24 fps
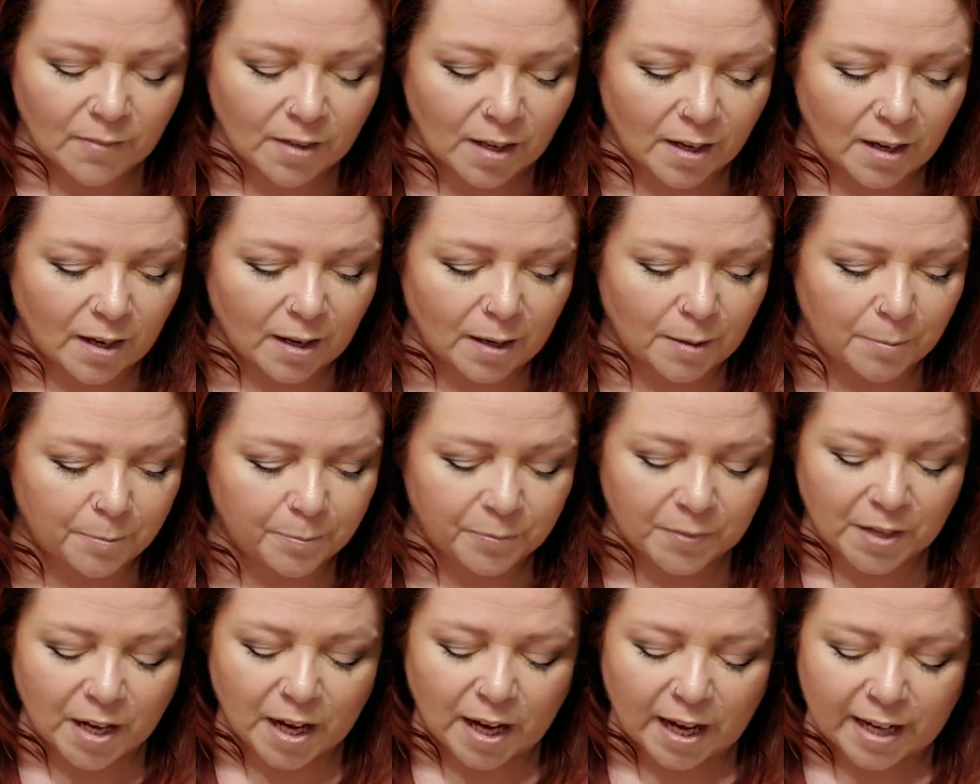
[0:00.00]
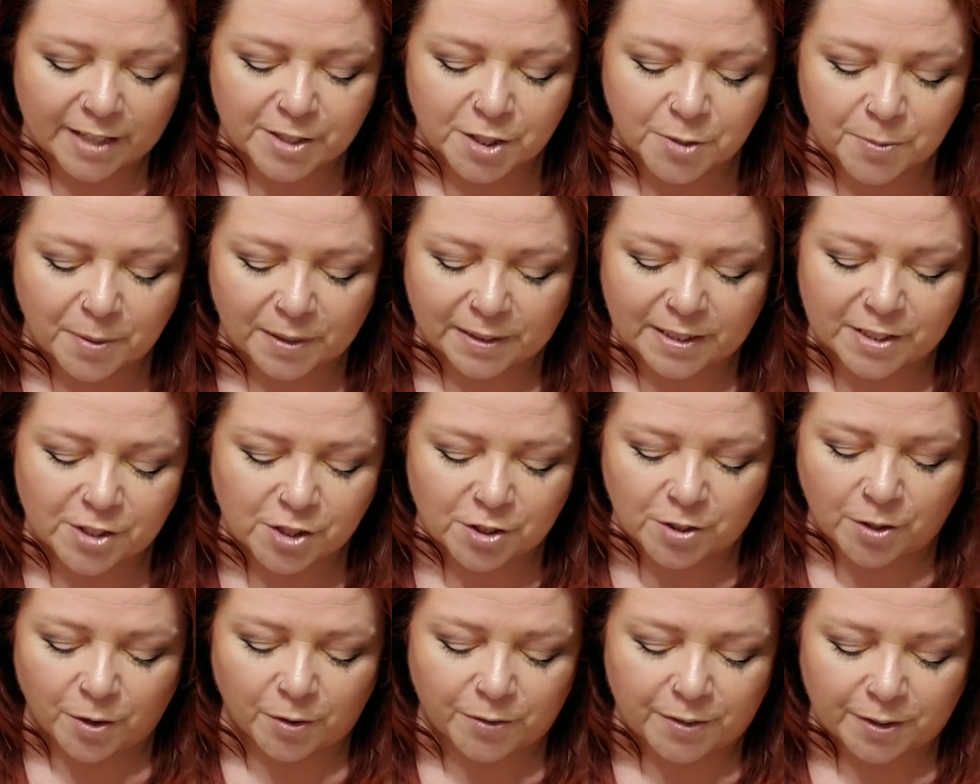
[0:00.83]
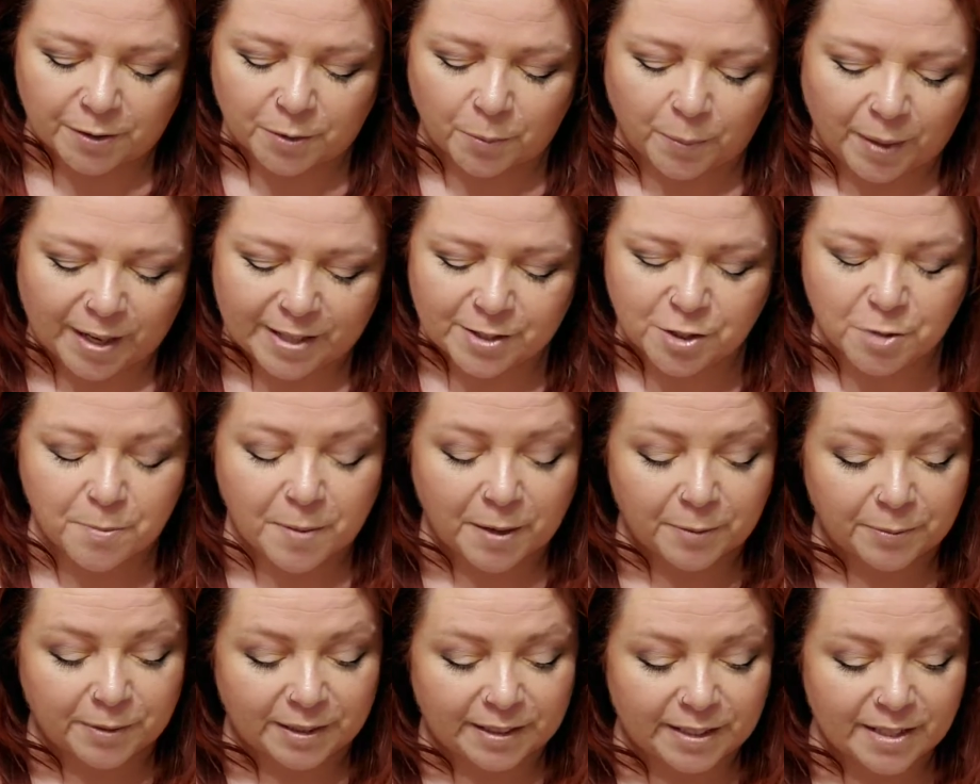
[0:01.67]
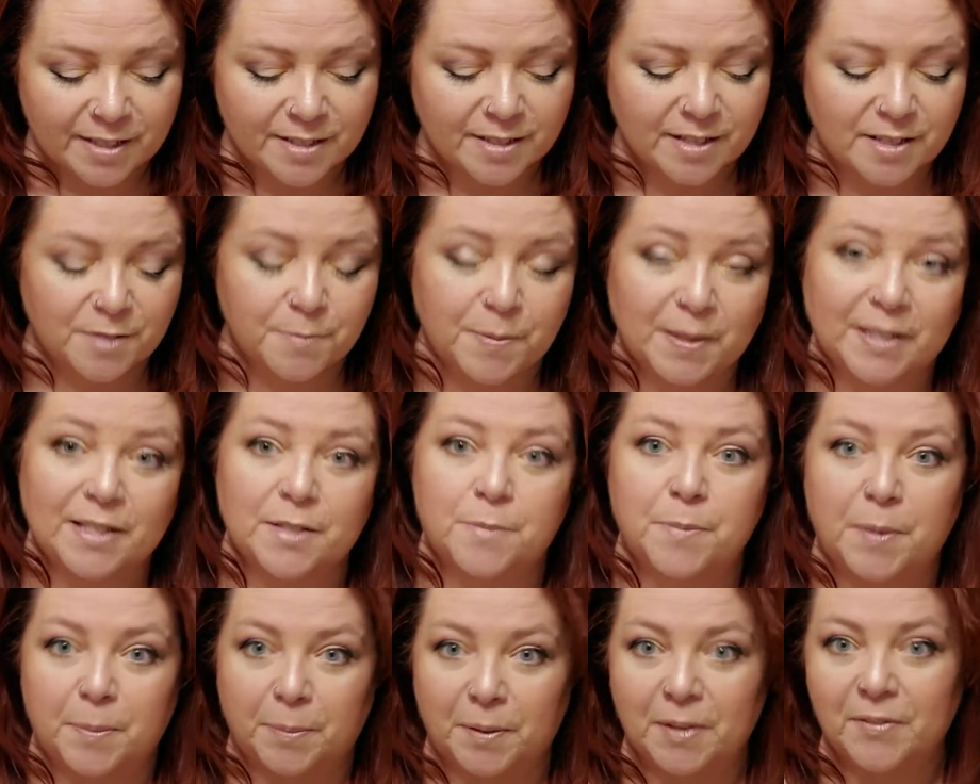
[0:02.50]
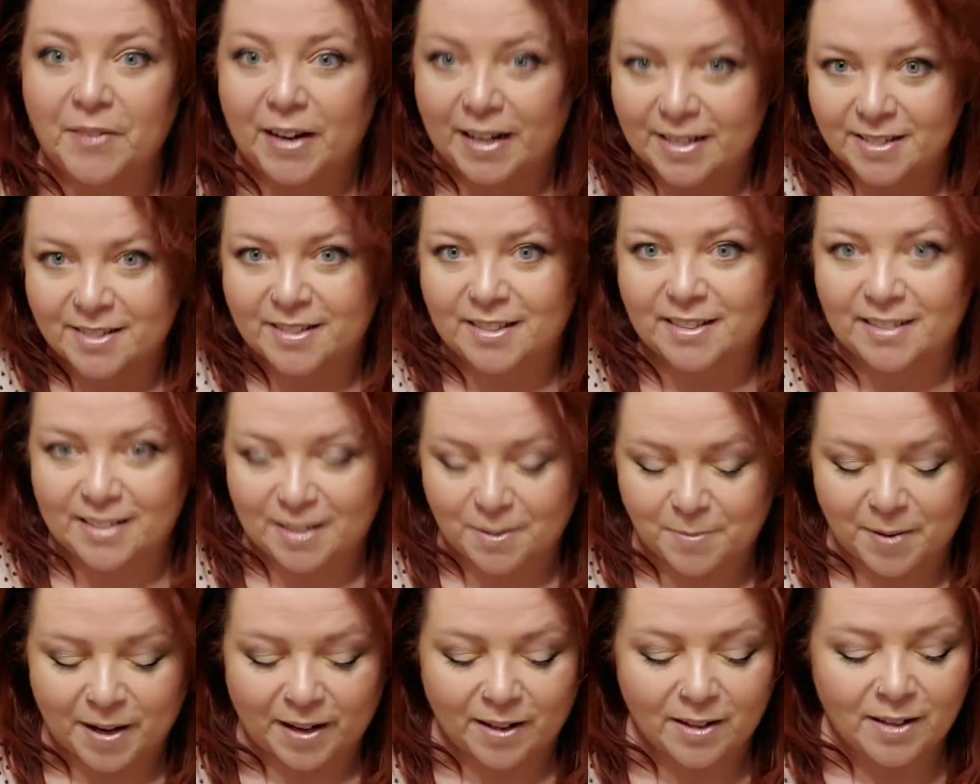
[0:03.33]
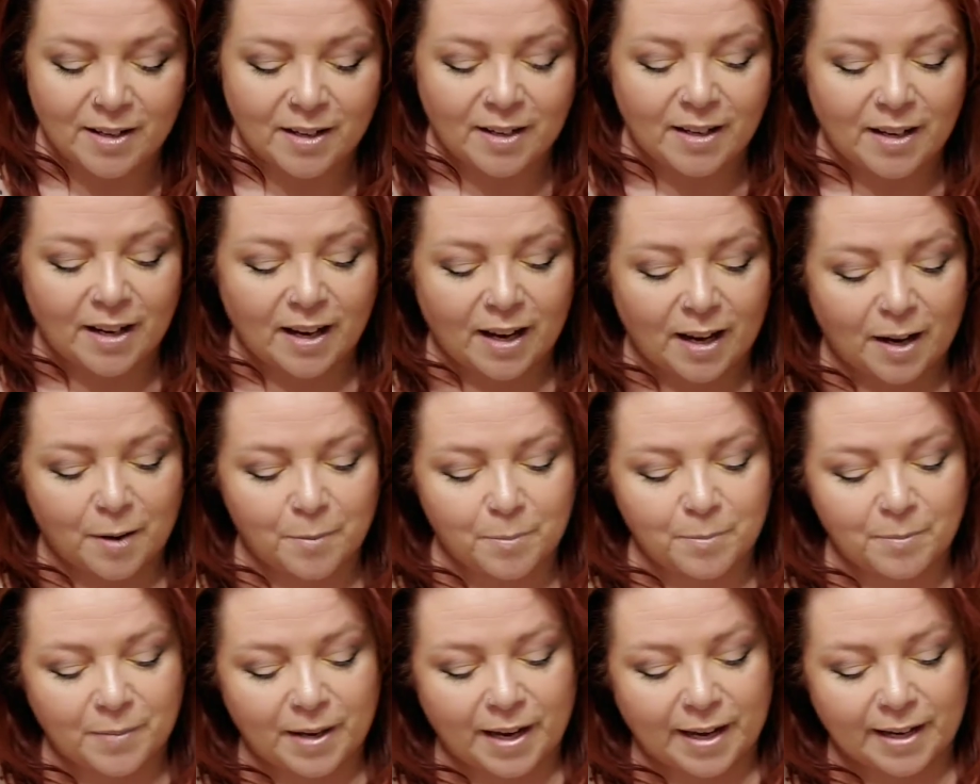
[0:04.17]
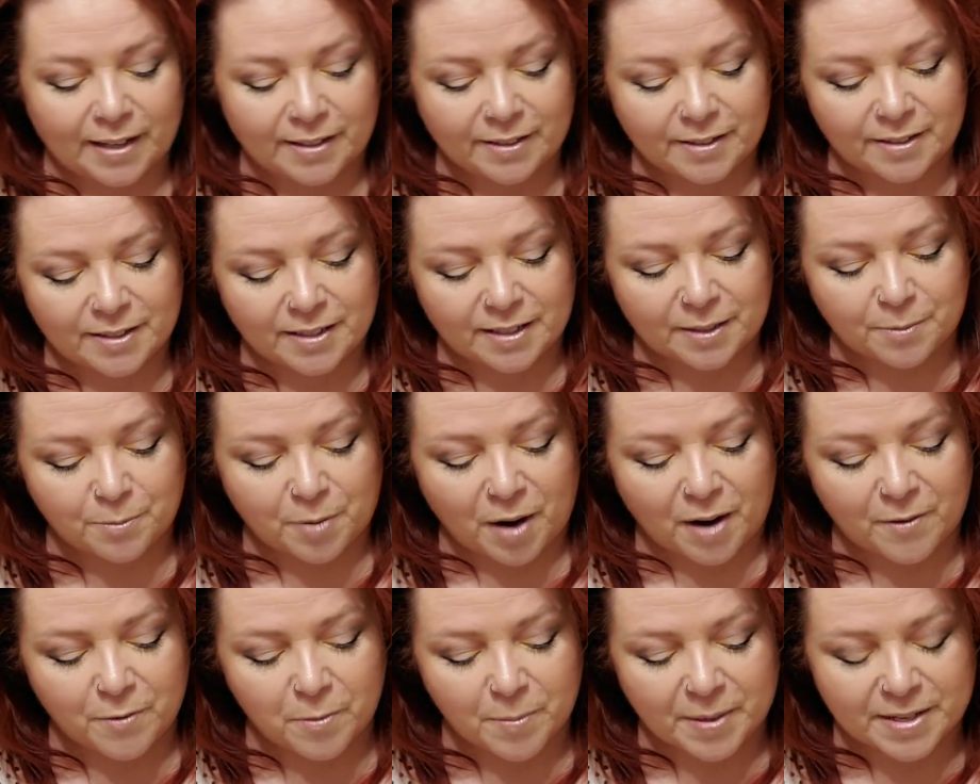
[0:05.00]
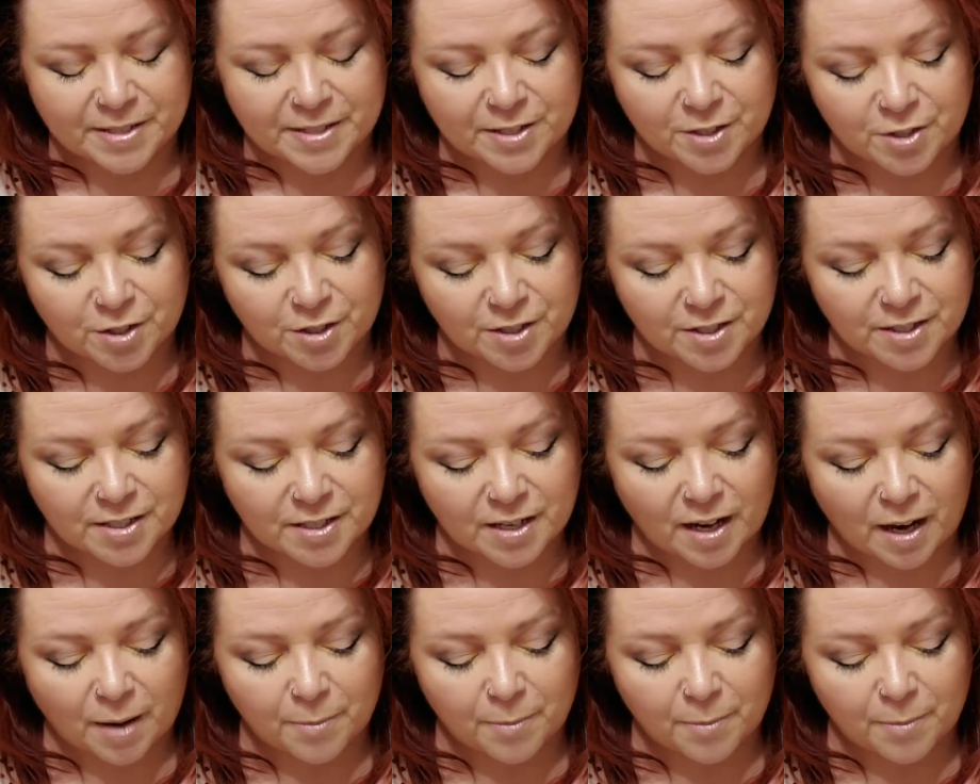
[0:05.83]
I just want to let you know that the way I do my readings is because people have asked in email and in private messages